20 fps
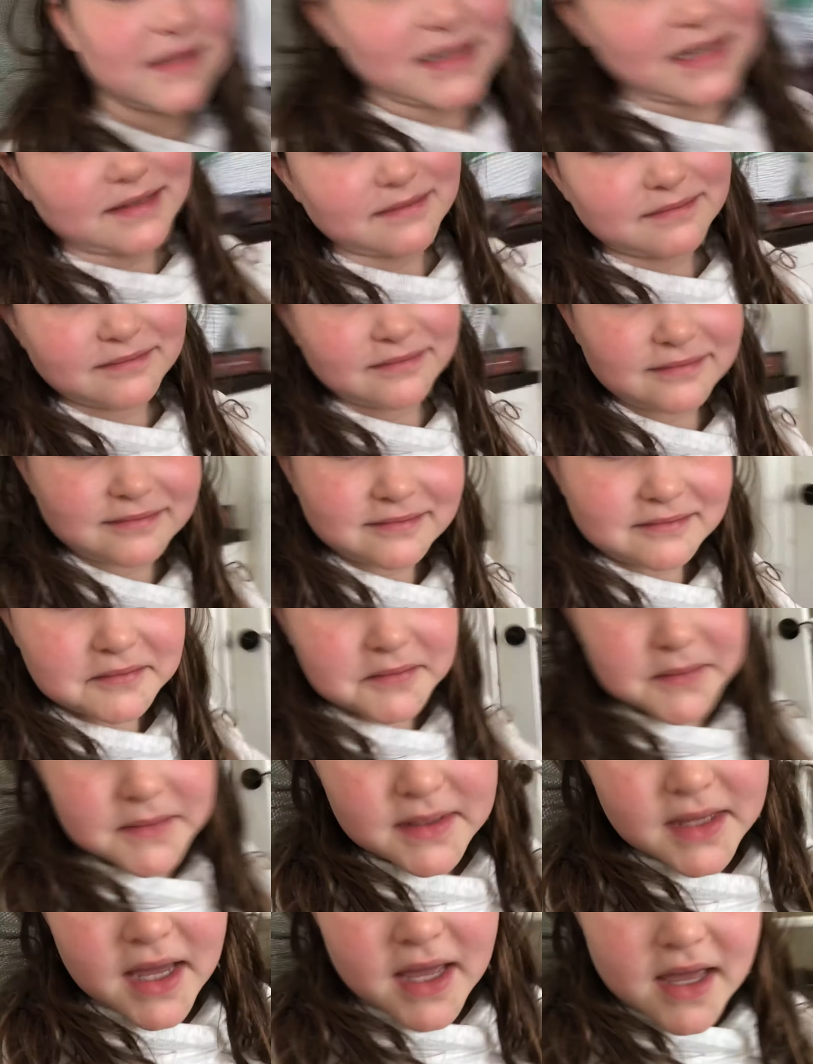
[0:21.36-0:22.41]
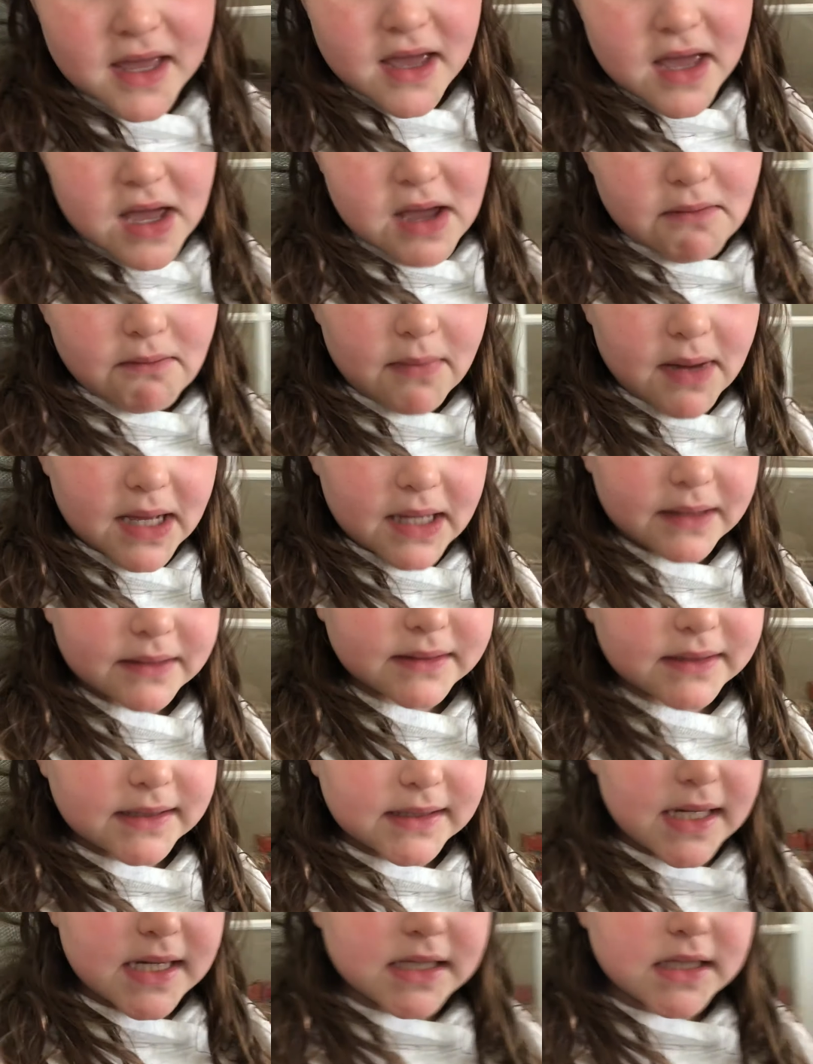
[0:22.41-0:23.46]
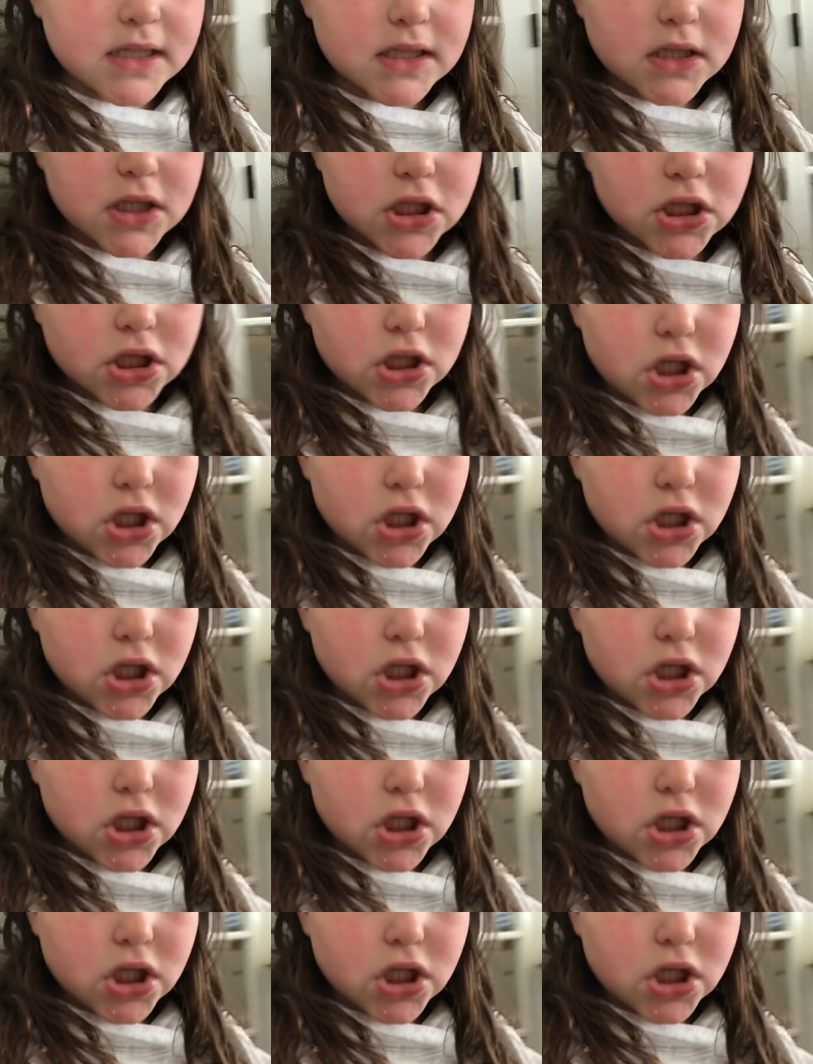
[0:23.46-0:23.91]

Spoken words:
Yeah. But let's